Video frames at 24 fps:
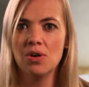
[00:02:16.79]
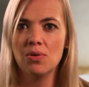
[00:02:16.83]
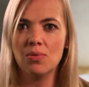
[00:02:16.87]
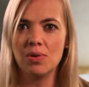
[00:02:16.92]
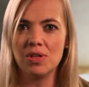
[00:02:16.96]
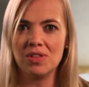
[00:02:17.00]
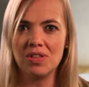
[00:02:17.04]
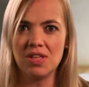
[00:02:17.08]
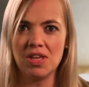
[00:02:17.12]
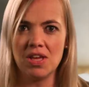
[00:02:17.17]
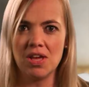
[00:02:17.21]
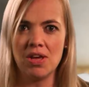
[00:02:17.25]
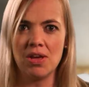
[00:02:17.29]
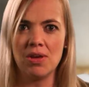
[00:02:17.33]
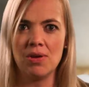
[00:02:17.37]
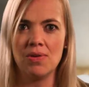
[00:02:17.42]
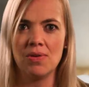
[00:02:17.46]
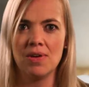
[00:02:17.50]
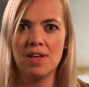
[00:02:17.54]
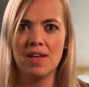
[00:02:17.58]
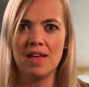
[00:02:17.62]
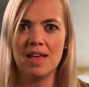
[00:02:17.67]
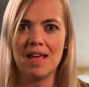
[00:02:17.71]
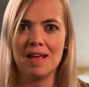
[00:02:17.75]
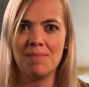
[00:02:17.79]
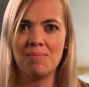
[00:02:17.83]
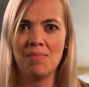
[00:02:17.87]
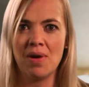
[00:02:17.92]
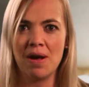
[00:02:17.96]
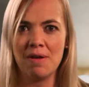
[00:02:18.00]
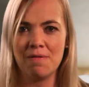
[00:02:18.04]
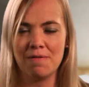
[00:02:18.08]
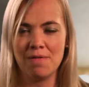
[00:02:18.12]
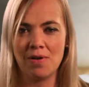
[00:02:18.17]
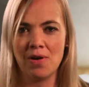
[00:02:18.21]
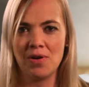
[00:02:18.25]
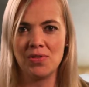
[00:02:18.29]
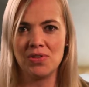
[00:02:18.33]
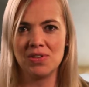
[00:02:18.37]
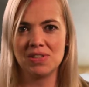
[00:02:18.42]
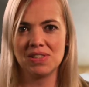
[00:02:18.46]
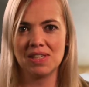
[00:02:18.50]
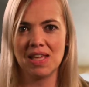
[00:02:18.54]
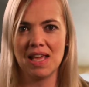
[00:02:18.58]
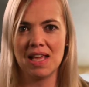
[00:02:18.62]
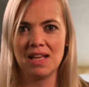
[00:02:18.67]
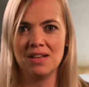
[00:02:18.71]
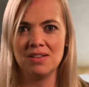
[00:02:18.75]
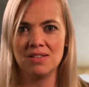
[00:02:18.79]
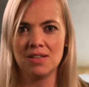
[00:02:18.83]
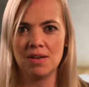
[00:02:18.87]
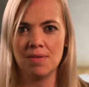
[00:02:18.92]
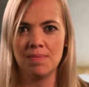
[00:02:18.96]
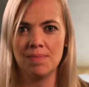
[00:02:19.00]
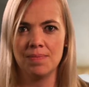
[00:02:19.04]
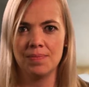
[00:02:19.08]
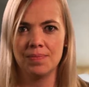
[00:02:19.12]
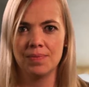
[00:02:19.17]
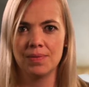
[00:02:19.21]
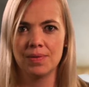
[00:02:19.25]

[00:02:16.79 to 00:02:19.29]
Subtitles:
with you in my Father's kingdom."